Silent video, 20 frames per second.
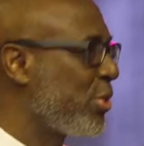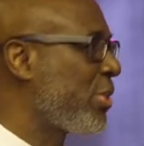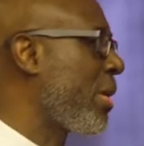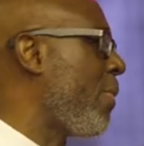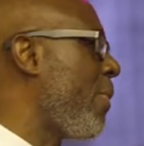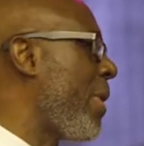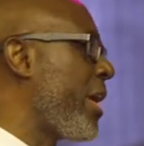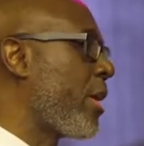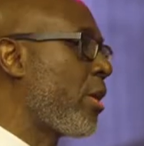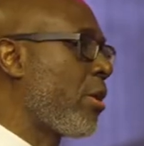just
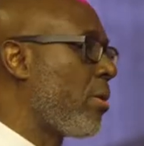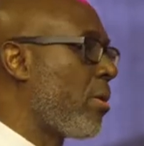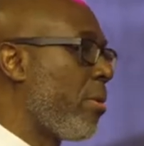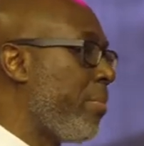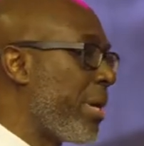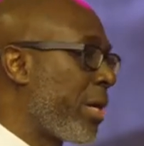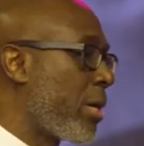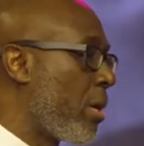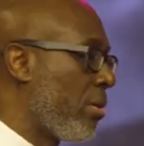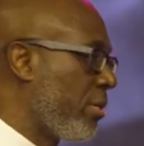our
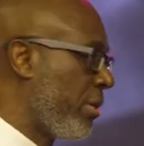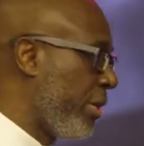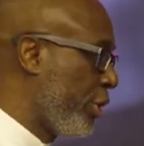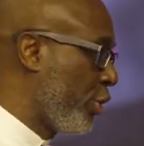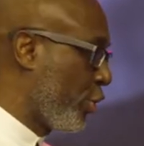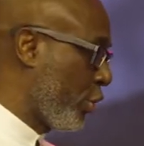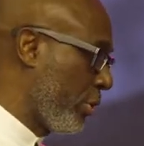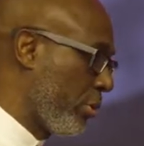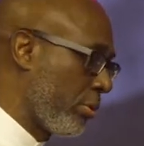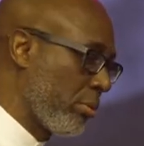economic
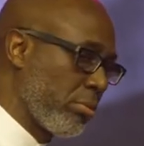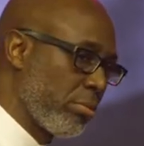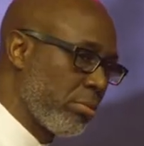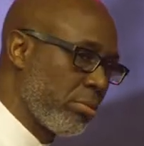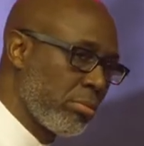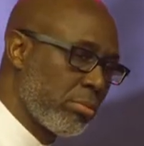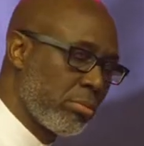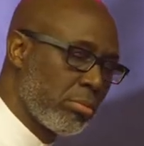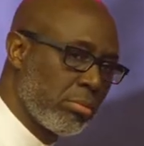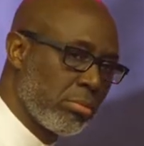condition,
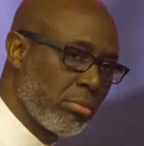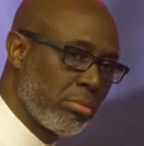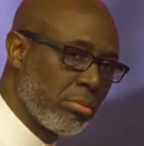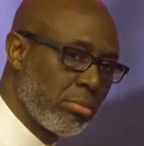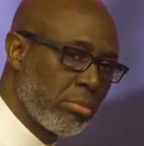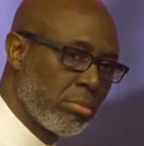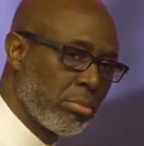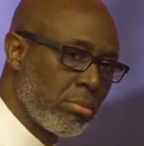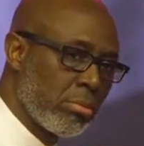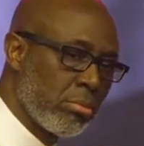
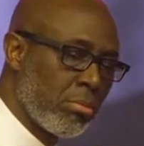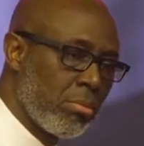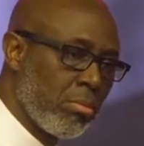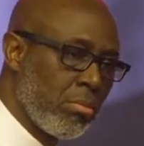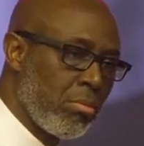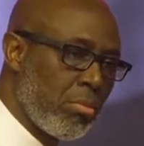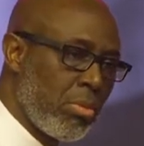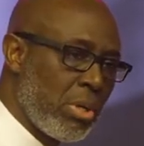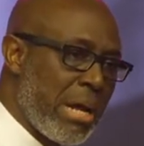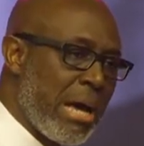
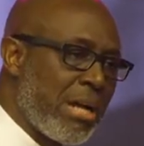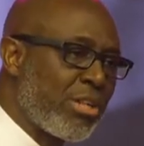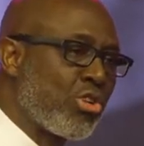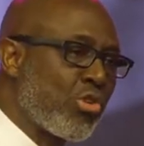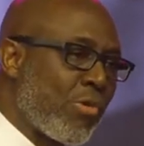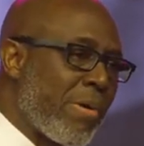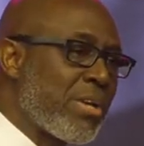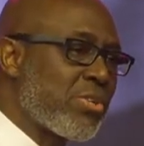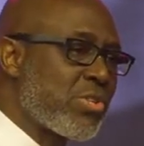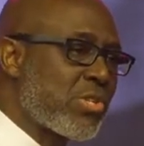but
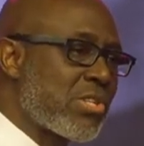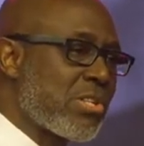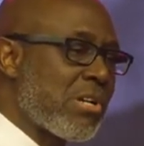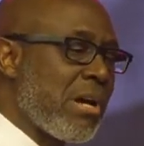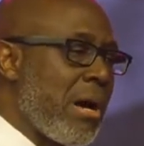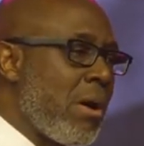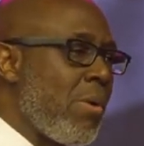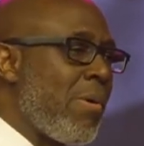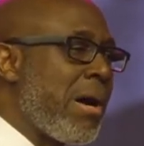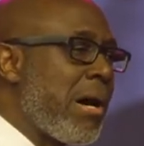addressed
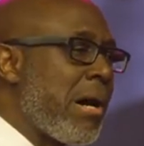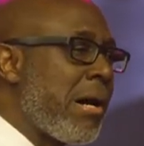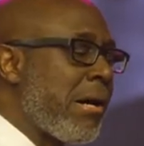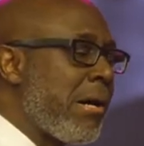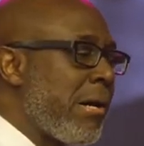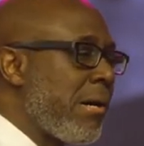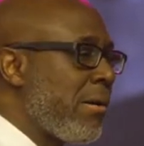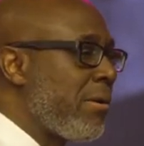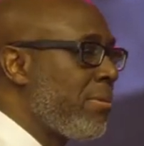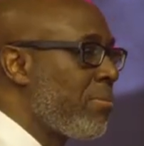
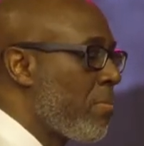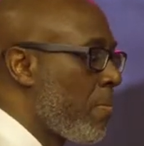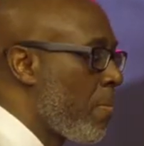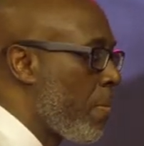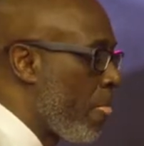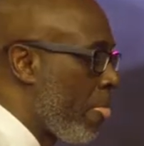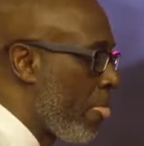our